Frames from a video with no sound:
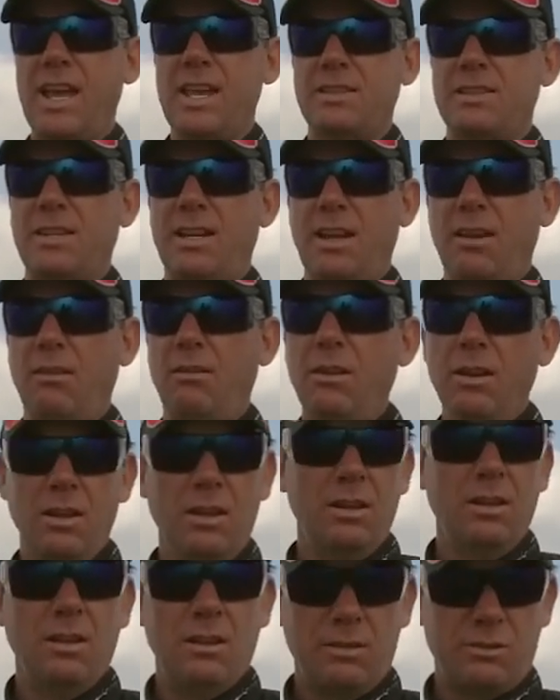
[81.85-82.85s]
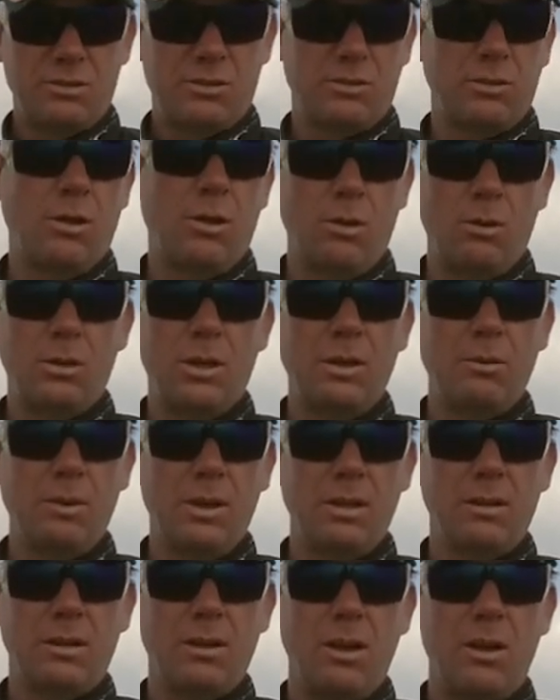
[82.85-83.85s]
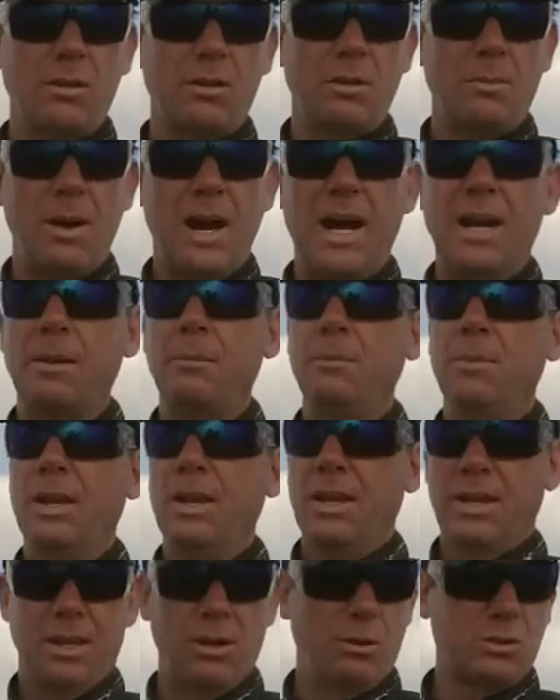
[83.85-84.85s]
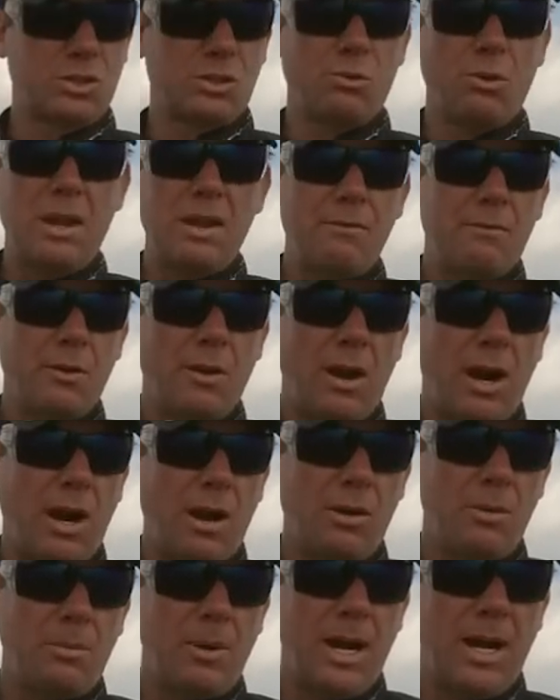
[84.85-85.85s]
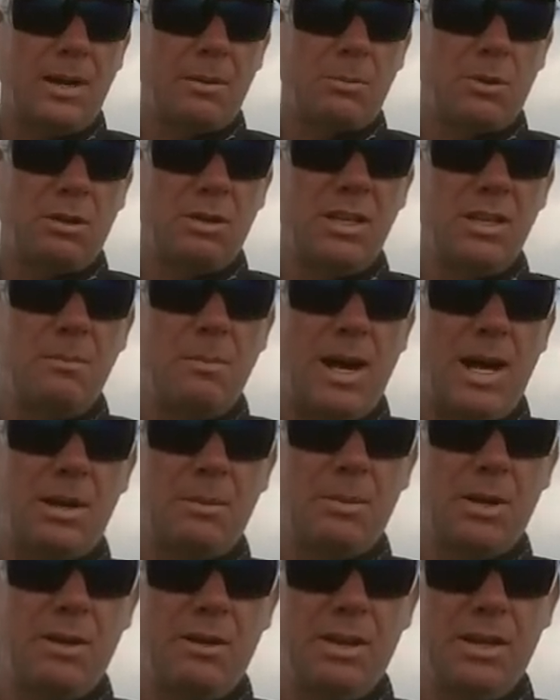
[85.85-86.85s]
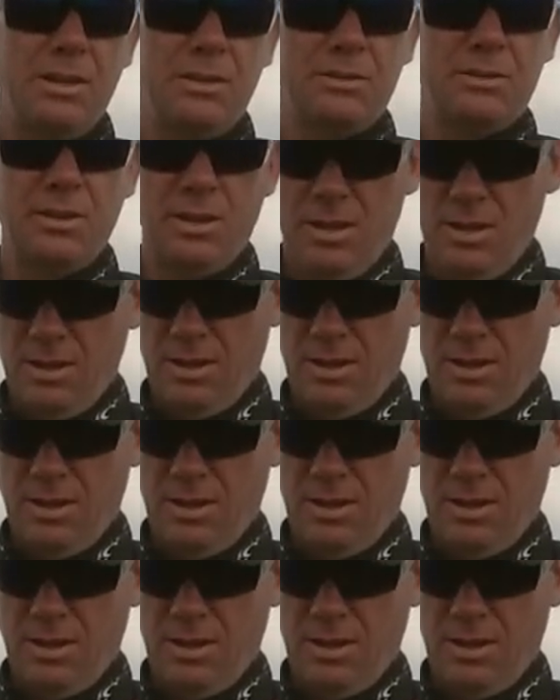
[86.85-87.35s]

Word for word: cast it out, slowly reel along the bottom. You know, it's great for hard bottom, clean bottom areas,